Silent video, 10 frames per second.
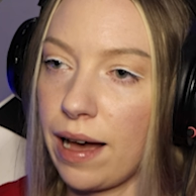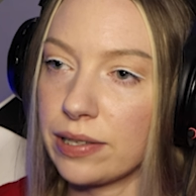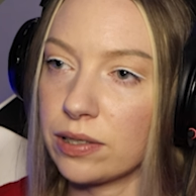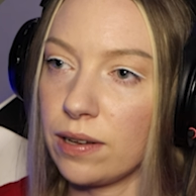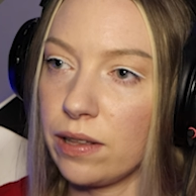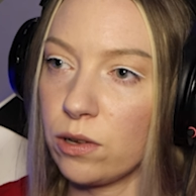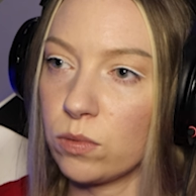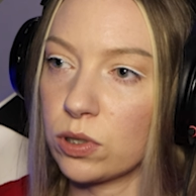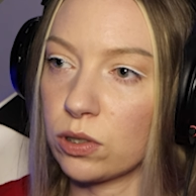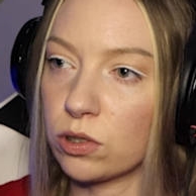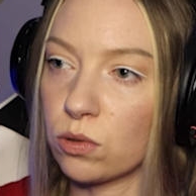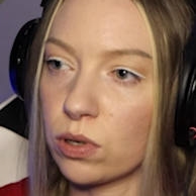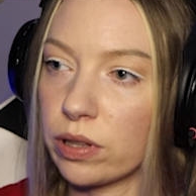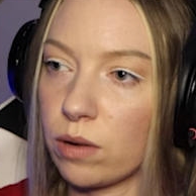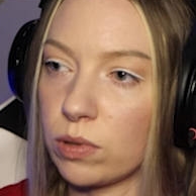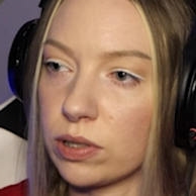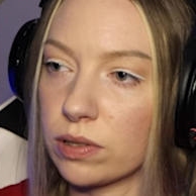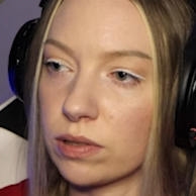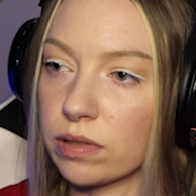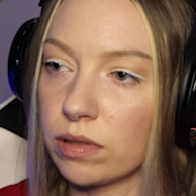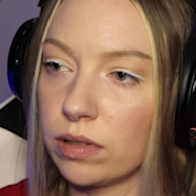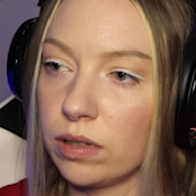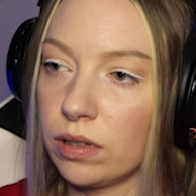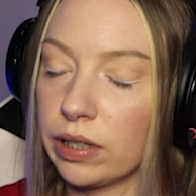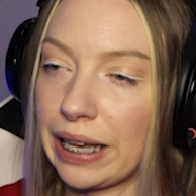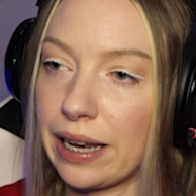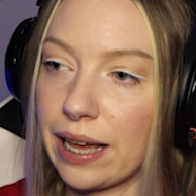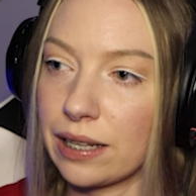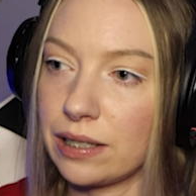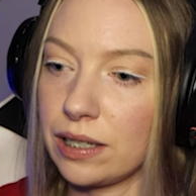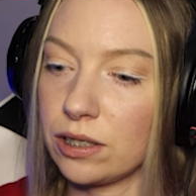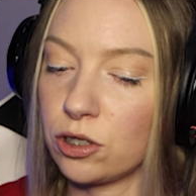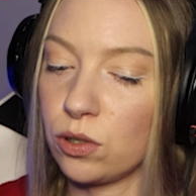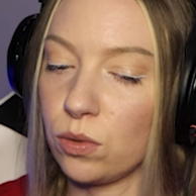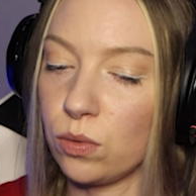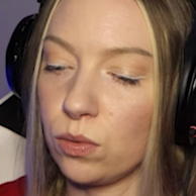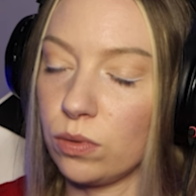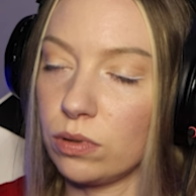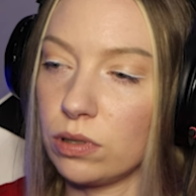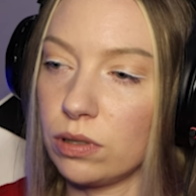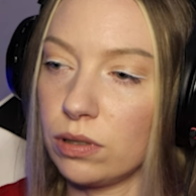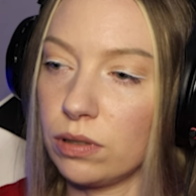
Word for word: I saw there was a door that was connecting to